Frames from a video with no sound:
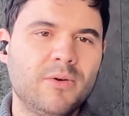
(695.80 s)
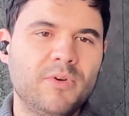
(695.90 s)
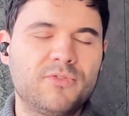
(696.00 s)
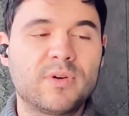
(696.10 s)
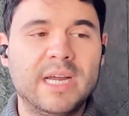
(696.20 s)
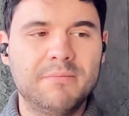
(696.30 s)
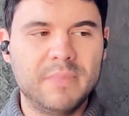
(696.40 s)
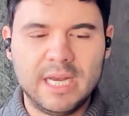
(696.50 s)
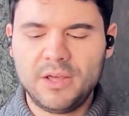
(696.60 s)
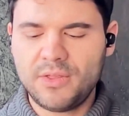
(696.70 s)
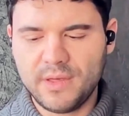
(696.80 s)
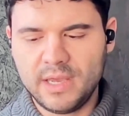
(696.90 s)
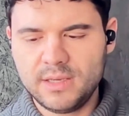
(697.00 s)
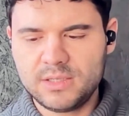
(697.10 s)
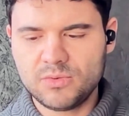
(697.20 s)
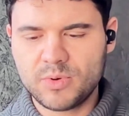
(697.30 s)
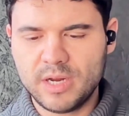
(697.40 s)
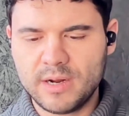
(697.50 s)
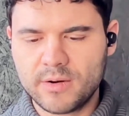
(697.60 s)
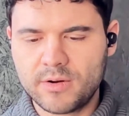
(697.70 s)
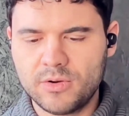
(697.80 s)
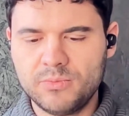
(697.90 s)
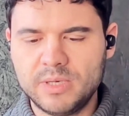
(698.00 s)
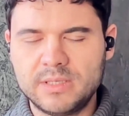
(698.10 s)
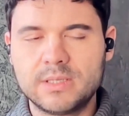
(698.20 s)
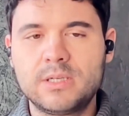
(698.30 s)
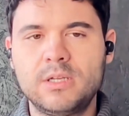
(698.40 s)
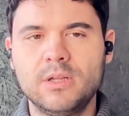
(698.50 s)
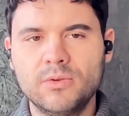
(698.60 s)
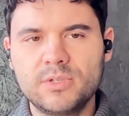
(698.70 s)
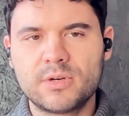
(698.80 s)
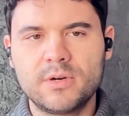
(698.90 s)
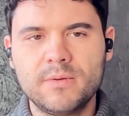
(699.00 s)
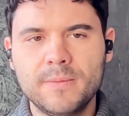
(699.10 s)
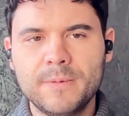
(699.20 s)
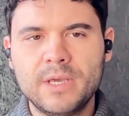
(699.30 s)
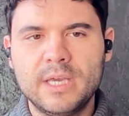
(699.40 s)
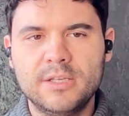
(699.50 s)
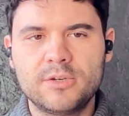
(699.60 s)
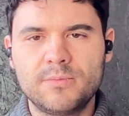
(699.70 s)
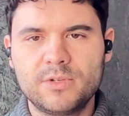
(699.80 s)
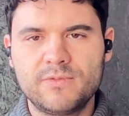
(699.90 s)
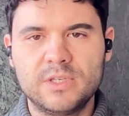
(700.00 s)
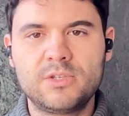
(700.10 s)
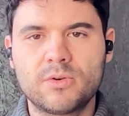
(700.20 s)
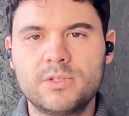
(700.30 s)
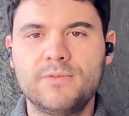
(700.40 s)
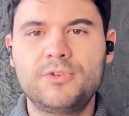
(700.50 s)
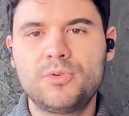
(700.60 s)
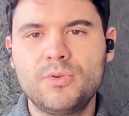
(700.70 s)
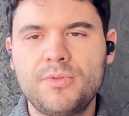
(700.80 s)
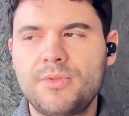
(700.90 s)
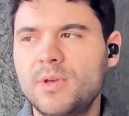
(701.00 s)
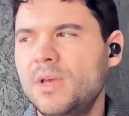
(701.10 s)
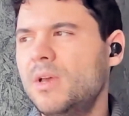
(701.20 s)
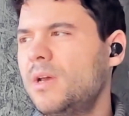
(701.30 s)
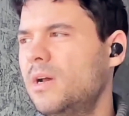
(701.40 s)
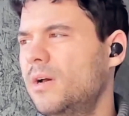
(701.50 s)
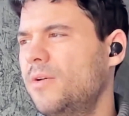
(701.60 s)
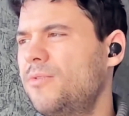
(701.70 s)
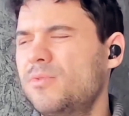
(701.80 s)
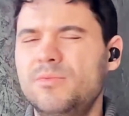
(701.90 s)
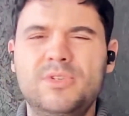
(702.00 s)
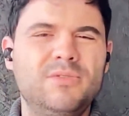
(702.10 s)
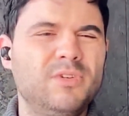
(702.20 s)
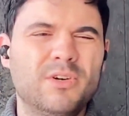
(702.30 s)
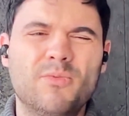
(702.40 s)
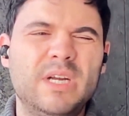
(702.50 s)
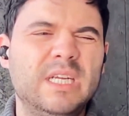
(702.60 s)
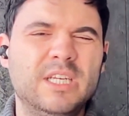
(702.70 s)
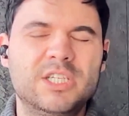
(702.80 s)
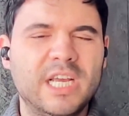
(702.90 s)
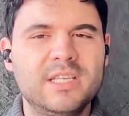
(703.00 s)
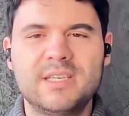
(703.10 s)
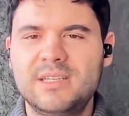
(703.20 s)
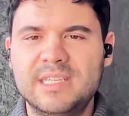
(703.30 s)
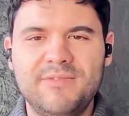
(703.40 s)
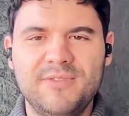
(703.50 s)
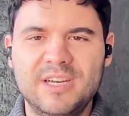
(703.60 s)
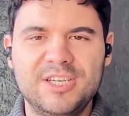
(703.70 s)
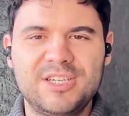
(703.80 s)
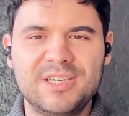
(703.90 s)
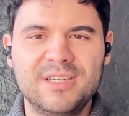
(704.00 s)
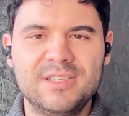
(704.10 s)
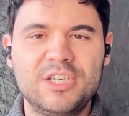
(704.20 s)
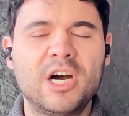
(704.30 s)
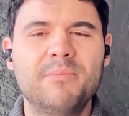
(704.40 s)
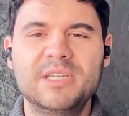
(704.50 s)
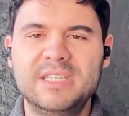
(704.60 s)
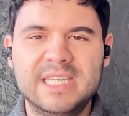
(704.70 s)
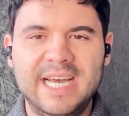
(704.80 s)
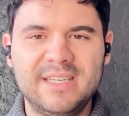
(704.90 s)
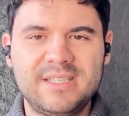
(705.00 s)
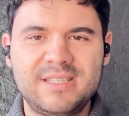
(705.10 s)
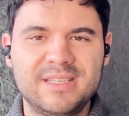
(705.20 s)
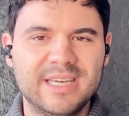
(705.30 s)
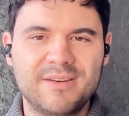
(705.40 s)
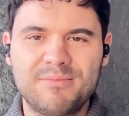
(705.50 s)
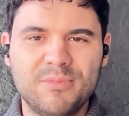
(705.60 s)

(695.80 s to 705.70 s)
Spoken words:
we've tried many things to bring our code bases closer in terms of the source of truth through, reading JSON definitions, common tests, like